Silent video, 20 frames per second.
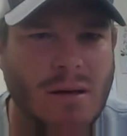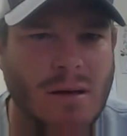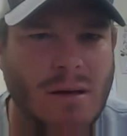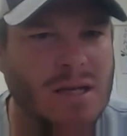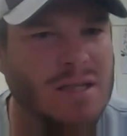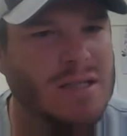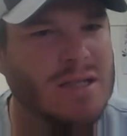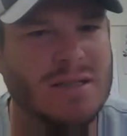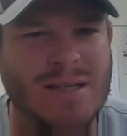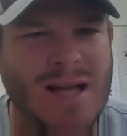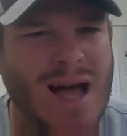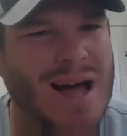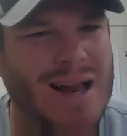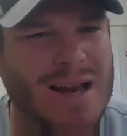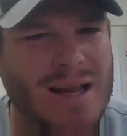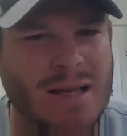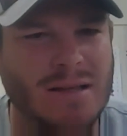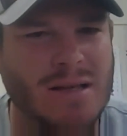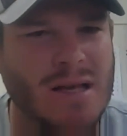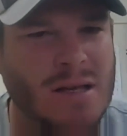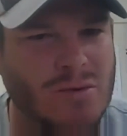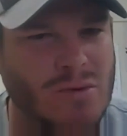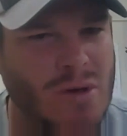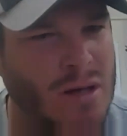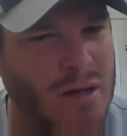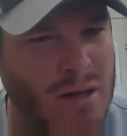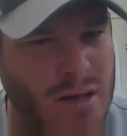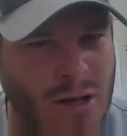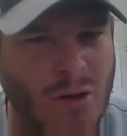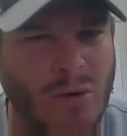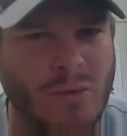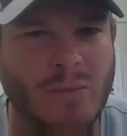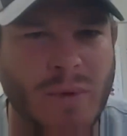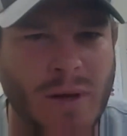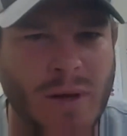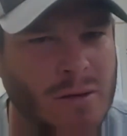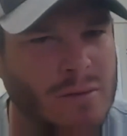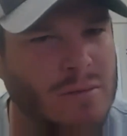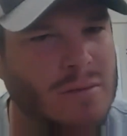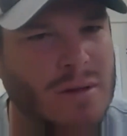He's just not. He, he will he'll,
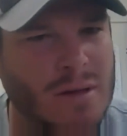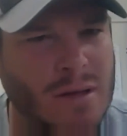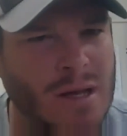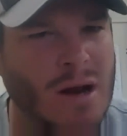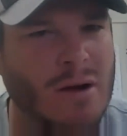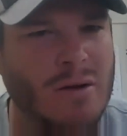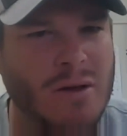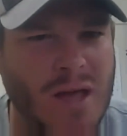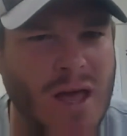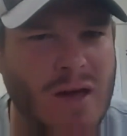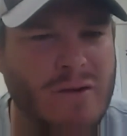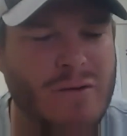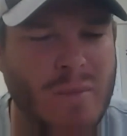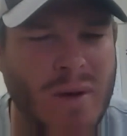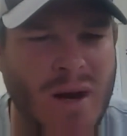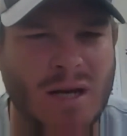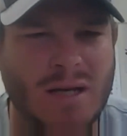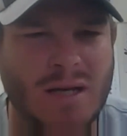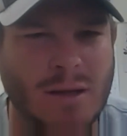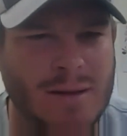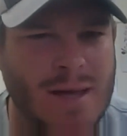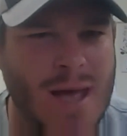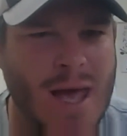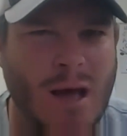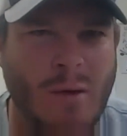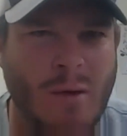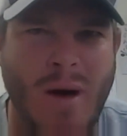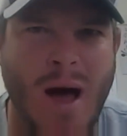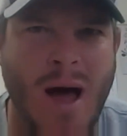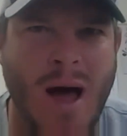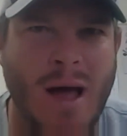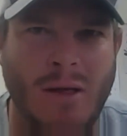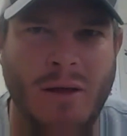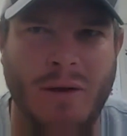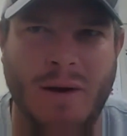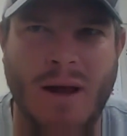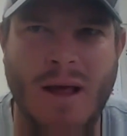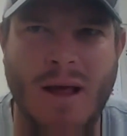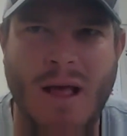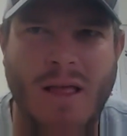he'll you know, you give him an inch, he'll take a mile,
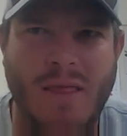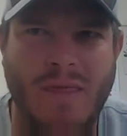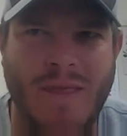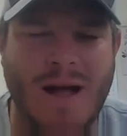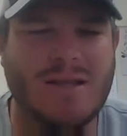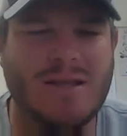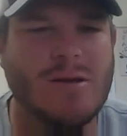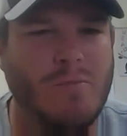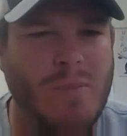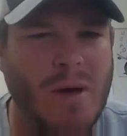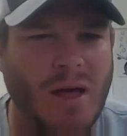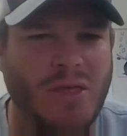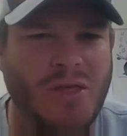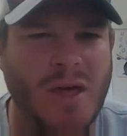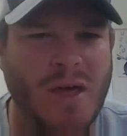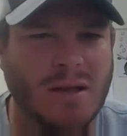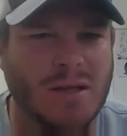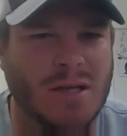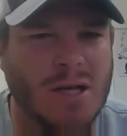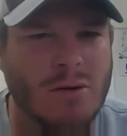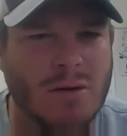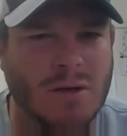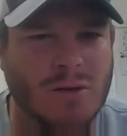and that's a big thing too.